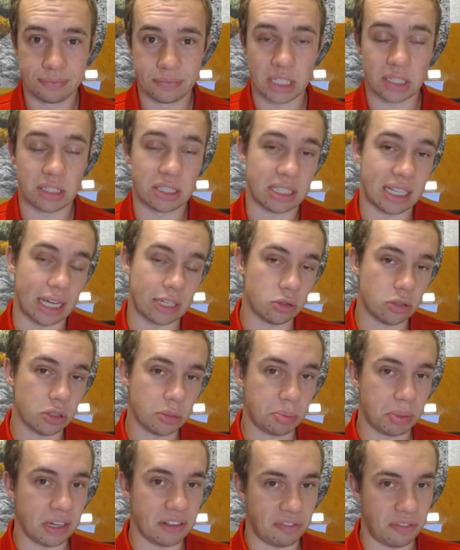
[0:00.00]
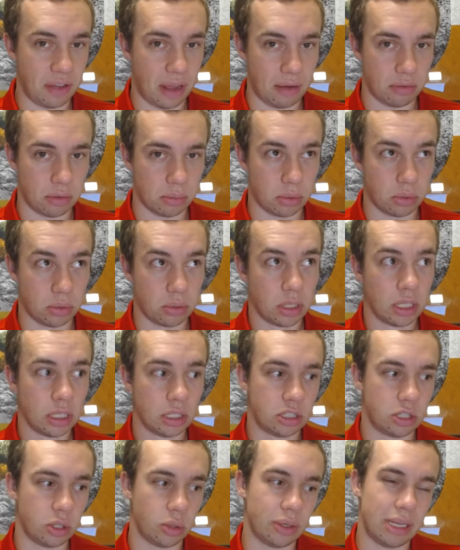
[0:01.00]
their schedule is pretty favorable,
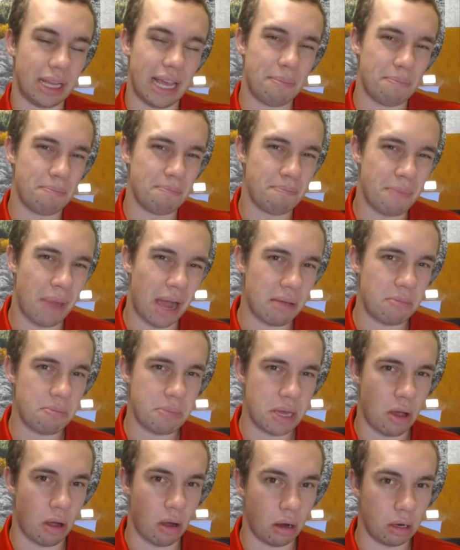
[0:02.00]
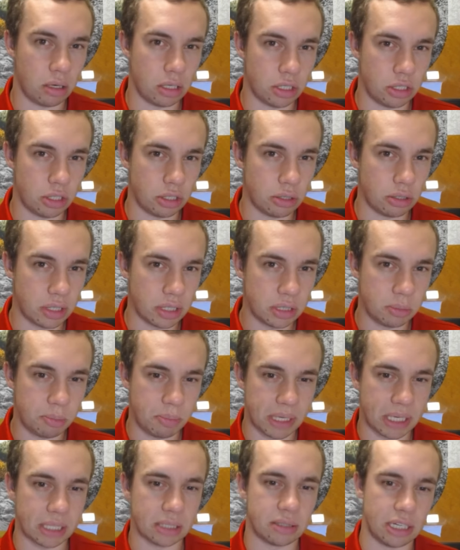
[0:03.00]
so it might be hard to do this
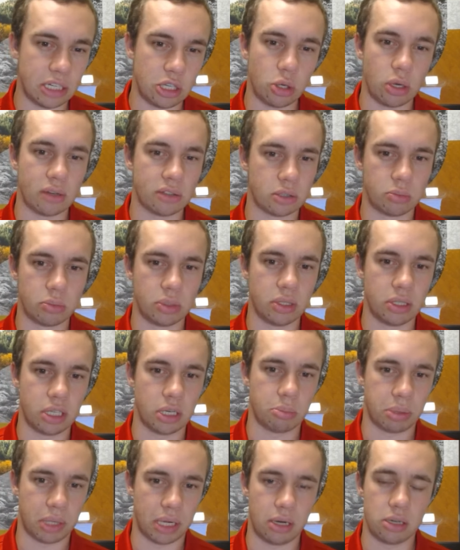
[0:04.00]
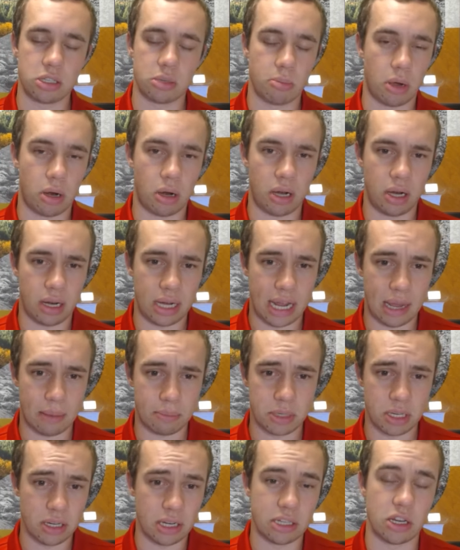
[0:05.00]
because they do have some really good players. Omarion
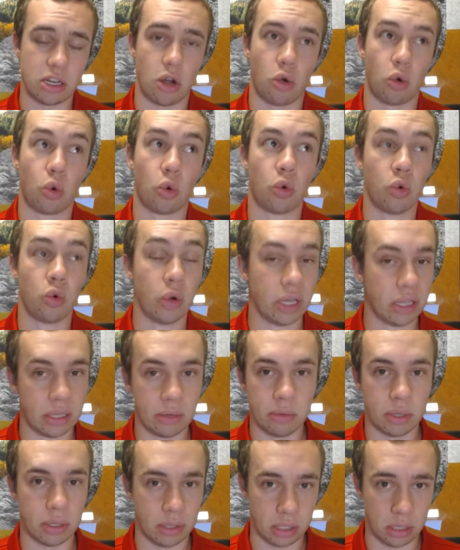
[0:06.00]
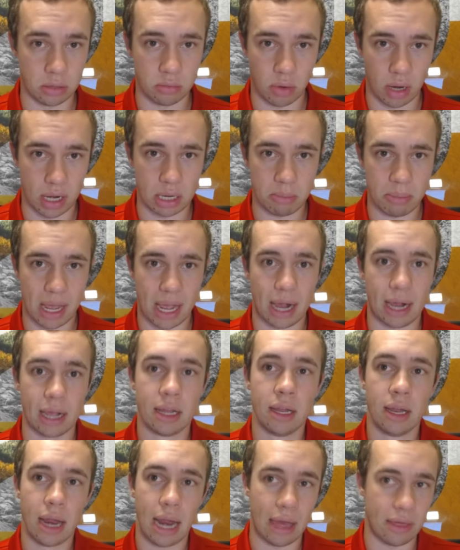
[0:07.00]
Hampton is a really, really good running back,
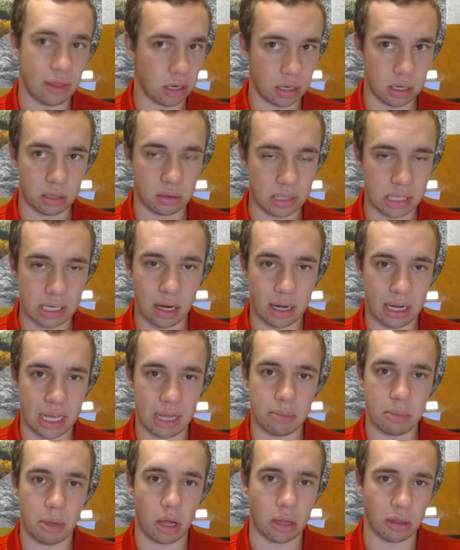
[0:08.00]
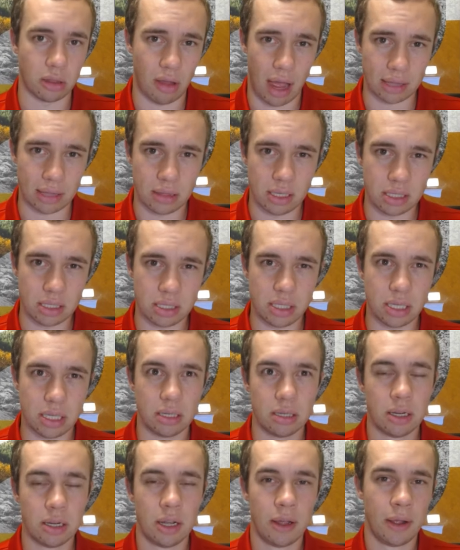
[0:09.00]
and they're going to lean on him a lot this
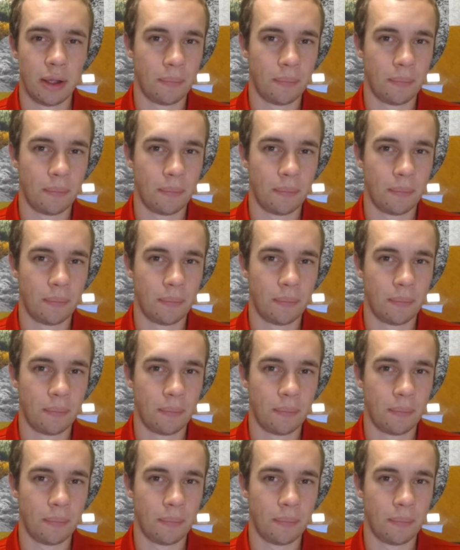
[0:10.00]
year.